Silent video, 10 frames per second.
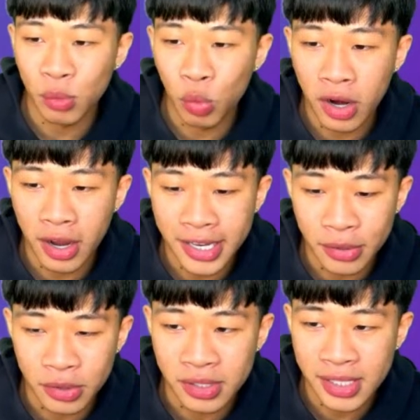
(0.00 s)
will I
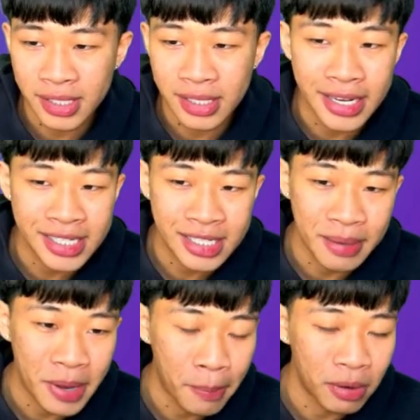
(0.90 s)
use this to
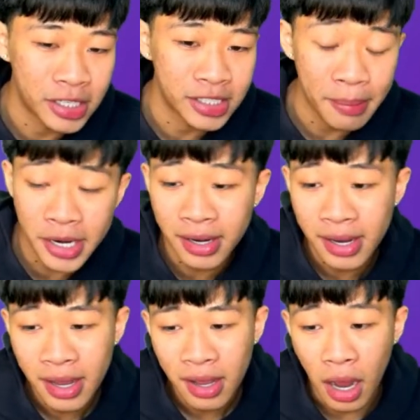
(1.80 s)
make predictions? I mean,
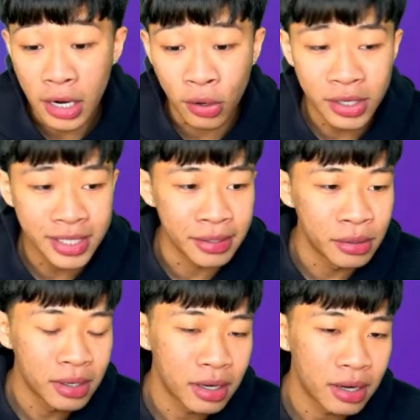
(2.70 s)
I could
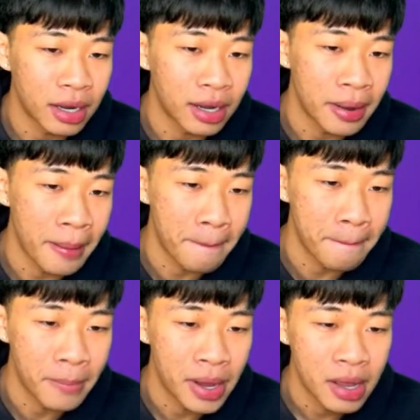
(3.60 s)
do.
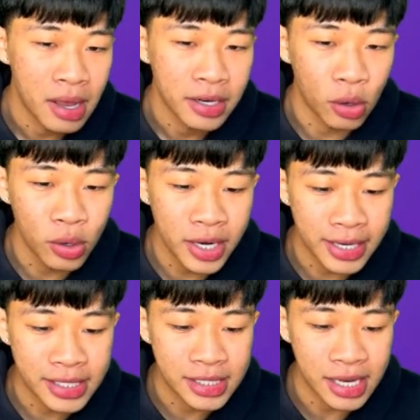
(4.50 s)
The only thing
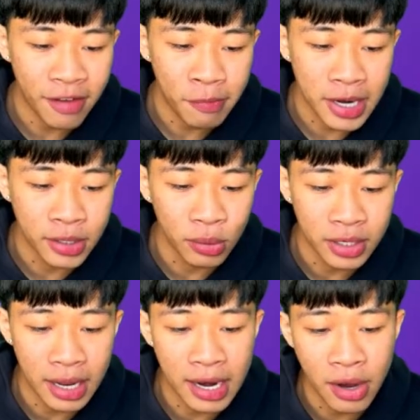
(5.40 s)
is FPL don't
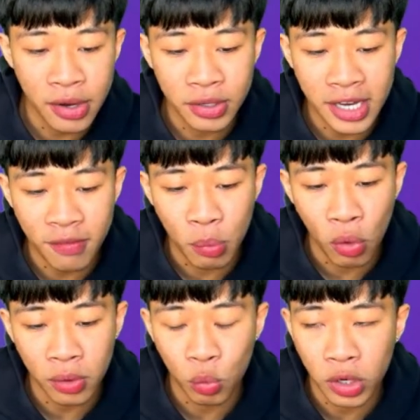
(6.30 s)
allow you to have
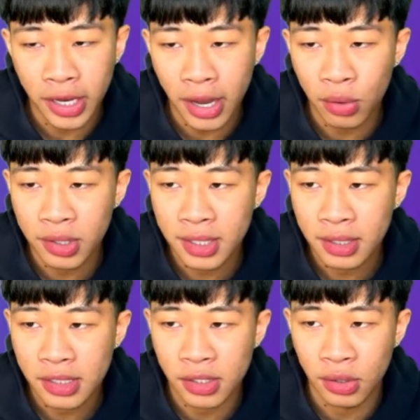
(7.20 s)
more than one account,
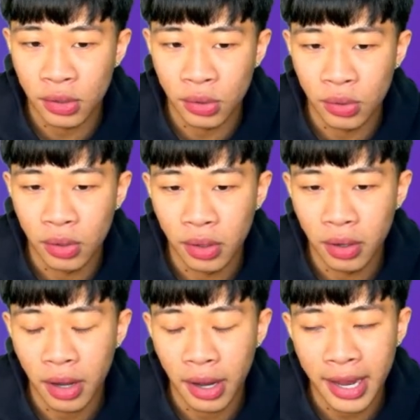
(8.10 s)
so
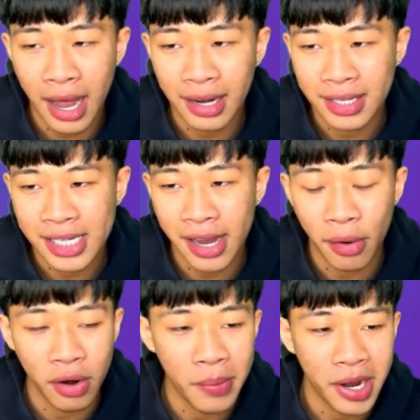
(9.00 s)
I can't say I'm
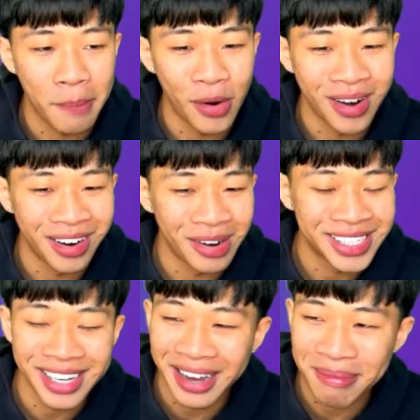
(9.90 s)
going to make a burner or
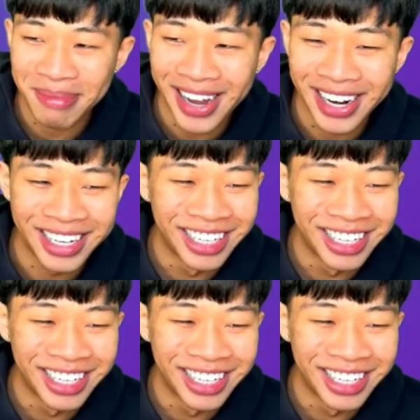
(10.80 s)
else I'll get banned.